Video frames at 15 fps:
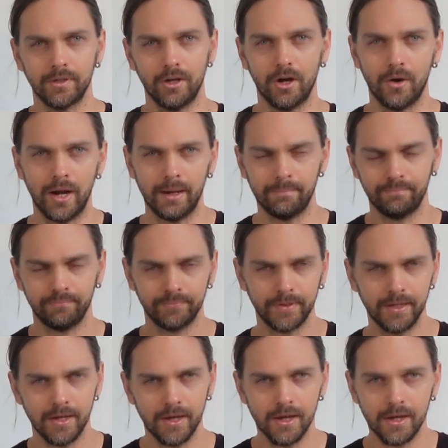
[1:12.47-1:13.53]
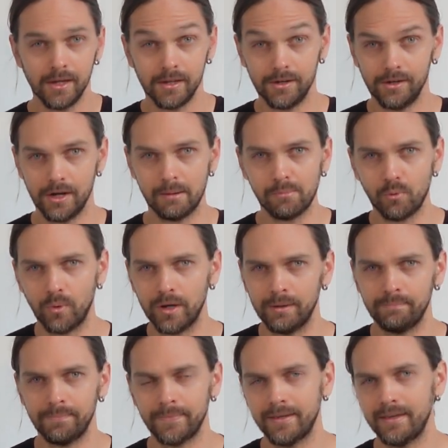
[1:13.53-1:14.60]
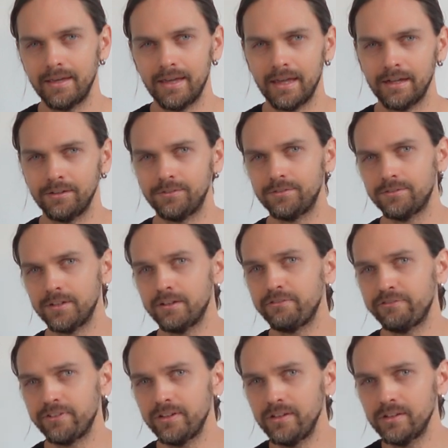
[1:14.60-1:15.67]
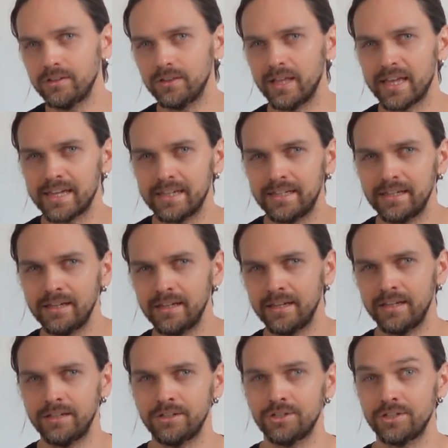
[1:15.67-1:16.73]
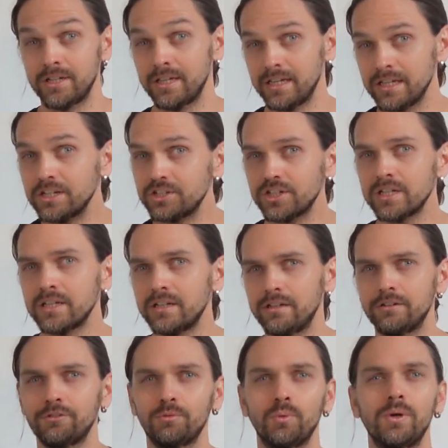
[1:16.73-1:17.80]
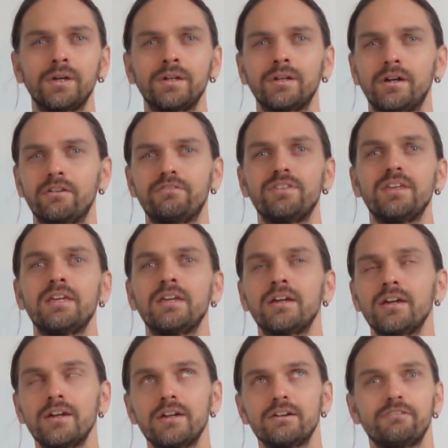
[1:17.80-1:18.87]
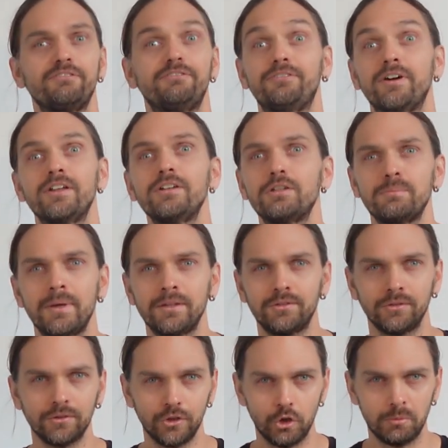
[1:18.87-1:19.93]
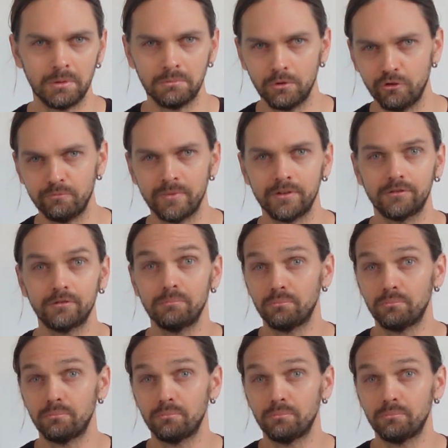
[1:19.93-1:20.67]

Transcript: All right, number 1, a stiff-legged hinge. Hinging is one of the fundamental human movements.